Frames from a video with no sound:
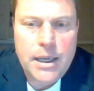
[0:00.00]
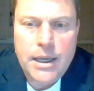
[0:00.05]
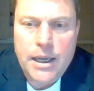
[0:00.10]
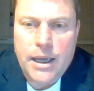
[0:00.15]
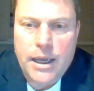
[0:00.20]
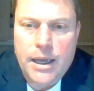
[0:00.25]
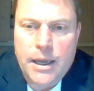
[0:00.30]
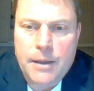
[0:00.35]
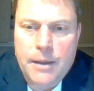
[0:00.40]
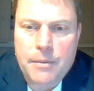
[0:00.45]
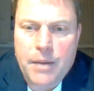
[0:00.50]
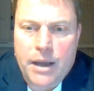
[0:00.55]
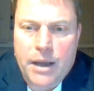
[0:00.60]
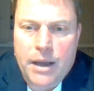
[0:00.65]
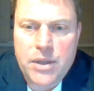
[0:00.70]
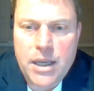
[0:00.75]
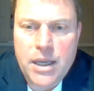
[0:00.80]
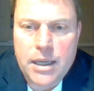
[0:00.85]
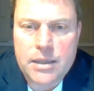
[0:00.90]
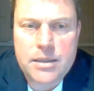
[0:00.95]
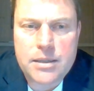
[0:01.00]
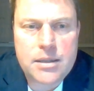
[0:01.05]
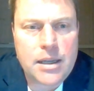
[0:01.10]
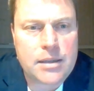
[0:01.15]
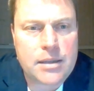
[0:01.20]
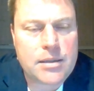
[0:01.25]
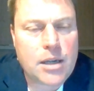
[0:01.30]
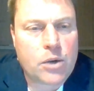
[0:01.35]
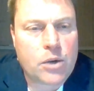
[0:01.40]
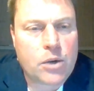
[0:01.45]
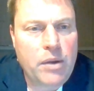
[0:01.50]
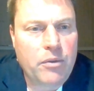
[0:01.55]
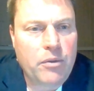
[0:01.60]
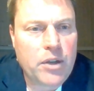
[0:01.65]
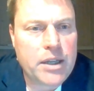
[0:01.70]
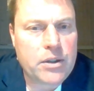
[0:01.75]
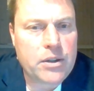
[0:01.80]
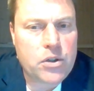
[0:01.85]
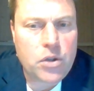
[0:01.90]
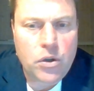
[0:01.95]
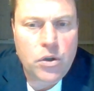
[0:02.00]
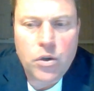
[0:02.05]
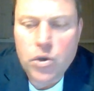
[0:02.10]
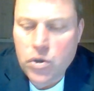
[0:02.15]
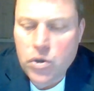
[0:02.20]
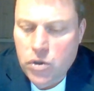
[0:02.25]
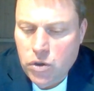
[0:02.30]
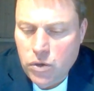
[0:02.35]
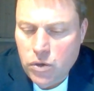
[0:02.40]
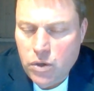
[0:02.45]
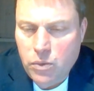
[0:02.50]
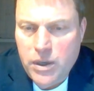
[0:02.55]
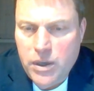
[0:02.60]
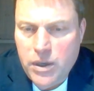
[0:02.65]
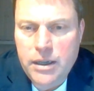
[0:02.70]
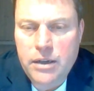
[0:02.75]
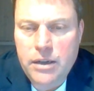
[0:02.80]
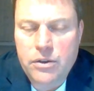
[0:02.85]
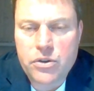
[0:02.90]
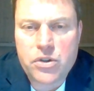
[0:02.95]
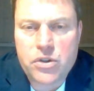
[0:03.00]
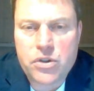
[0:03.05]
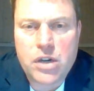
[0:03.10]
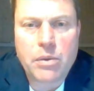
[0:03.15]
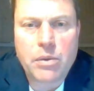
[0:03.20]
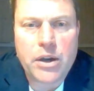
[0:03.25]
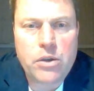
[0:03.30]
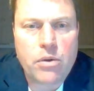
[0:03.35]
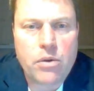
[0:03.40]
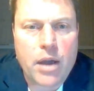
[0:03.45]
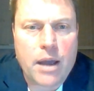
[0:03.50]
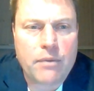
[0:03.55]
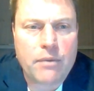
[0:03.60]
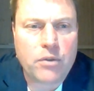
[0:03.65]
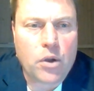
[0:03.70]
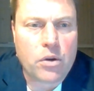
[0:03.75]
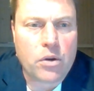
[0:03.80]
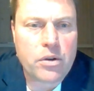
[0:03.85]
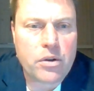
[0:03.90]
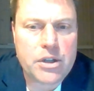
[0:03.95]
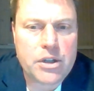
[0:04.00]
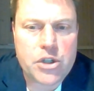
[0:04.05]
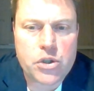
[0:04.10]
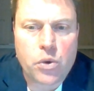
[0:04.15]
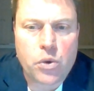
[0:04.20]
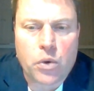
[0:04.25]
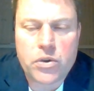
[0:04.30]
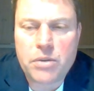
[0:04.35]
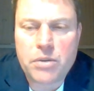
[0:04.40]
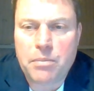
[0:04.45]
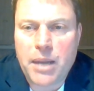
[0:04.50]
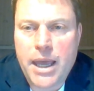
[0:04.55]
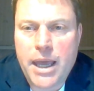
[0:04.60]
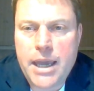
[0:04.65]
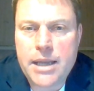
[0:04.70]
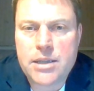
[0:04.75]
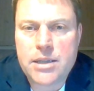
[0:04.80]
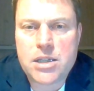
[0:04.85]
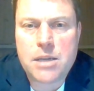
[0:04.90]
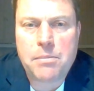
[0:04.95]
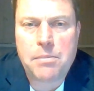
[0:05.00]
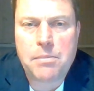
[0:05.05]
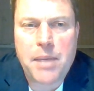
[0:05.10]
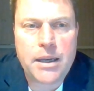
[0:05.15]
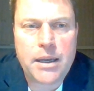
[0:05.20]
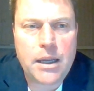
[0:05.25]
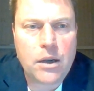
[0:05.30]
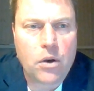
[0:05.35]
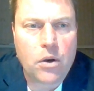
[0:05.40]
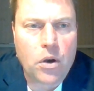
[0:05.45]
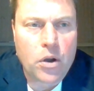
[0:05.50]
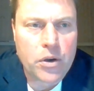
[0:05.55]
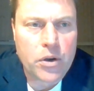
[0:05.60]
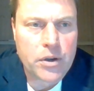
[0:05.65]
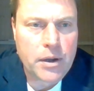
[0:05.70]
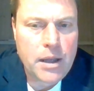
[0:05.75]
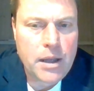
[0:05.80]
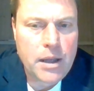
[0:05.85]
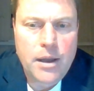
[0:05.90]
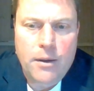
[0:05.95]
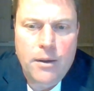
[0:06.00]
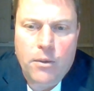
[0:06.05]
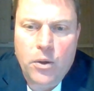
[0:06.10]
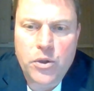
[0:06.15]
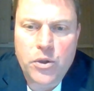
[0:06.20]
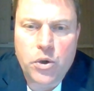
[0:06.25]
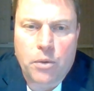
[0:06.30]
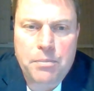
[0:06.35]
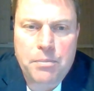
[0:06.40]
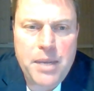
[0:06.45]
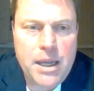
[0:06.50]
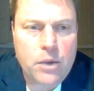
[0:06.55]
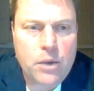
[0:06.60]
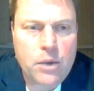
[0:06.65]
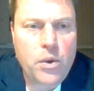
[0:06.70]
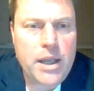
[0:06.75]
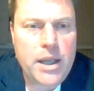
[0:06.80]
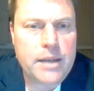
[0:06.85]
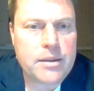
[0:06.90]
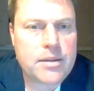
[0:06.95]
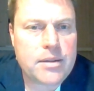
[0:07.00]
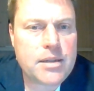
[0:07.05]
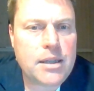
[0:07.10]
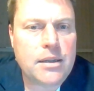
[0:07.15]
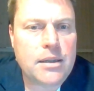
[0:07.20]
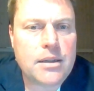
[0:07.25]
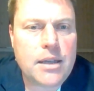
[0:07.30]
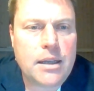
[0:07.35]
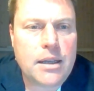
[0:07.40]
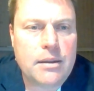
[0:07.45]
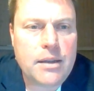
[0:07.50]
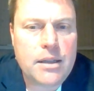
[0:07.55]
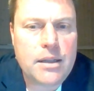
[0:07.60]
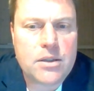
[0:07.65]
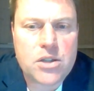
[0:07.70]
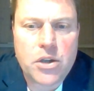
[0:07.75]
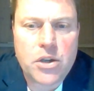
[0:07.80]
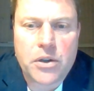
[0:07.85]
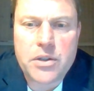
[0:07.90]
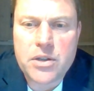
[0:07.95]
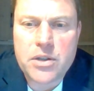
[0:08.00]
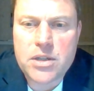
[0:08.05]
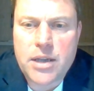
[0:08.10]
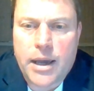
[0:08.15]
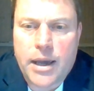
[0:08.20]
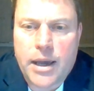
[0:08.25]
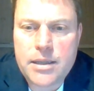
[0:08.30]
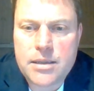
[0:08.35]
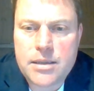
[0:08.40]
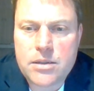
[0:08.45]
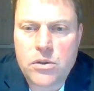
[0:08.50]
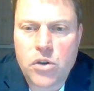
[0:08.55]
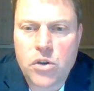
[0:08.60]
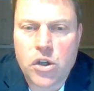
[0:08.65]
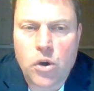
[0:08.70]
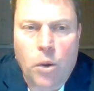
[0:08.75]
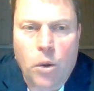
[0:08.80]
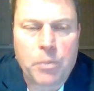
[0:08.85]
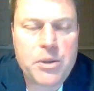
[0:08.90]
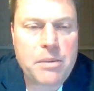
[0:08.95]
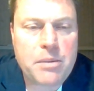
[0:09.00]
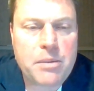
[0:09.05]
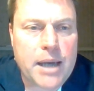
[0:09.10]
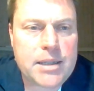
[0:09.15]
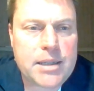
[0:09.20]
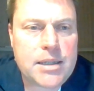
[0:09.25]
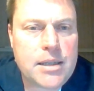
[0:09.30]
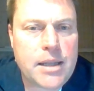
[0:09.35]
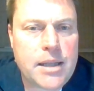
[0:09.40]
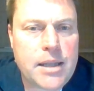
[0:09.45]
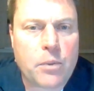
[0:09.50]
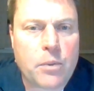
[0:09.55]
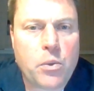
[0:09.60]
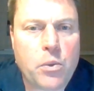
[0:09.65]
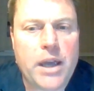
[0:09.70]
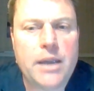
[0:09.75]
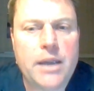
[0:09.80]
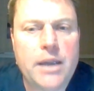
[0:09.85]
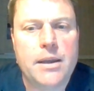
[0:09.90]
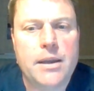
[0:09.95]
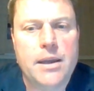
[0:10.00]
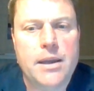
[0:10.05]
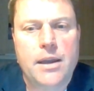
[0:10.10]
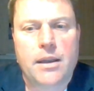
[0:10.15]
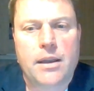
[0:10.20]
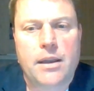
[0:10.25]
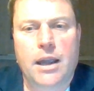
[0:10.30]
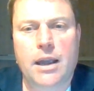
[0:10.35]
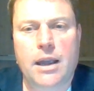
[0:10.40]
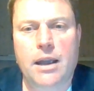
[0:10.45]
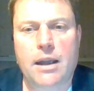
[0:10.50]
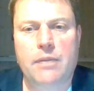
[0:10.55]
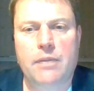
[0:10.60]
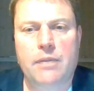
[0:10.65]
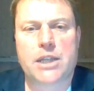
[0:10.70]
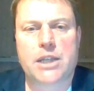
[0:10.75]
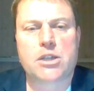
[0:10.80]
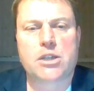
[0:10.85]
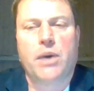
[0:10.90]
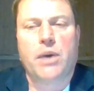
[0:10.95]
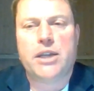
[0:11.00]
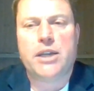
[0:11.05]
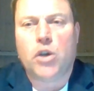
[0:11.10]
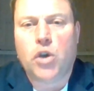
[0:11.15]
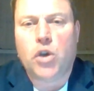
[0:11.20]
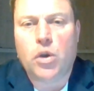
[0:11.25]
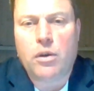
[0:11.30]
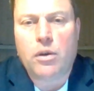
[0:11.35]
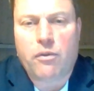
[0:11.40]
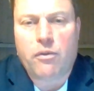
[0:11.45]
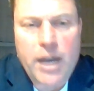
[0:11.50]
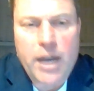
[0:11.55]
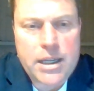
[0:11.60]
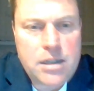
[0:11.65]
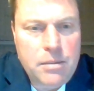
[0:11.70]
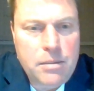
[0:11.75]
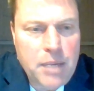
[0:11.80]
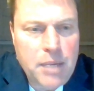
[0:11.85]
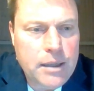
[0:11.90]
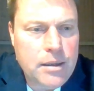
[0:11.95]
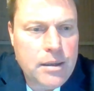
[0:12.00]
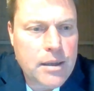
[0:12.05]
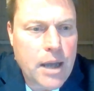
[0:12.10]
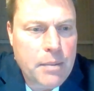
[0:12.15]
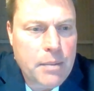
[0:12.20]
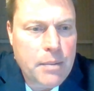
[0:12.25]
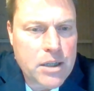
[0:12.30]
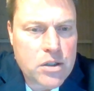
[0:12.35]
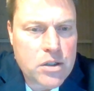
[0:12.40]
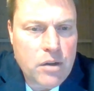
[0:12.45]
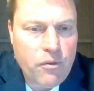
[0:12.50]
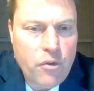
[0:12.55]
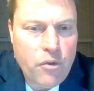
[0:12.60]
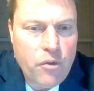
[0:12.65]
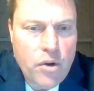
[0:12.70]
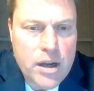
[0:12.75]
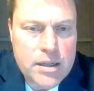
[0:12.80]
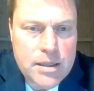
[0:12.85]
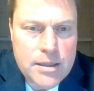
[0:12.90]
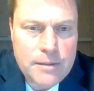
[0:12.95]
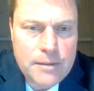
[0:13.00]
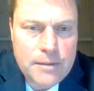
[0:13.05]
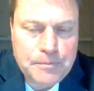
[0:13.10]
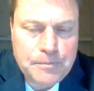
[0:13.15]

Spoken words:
I think it's equivalent to the wind industry, where you have longer and shorter blades depending on your peak winds in certain sites. So you can optimize in that way. And that's quite a good flexibility dimension for us.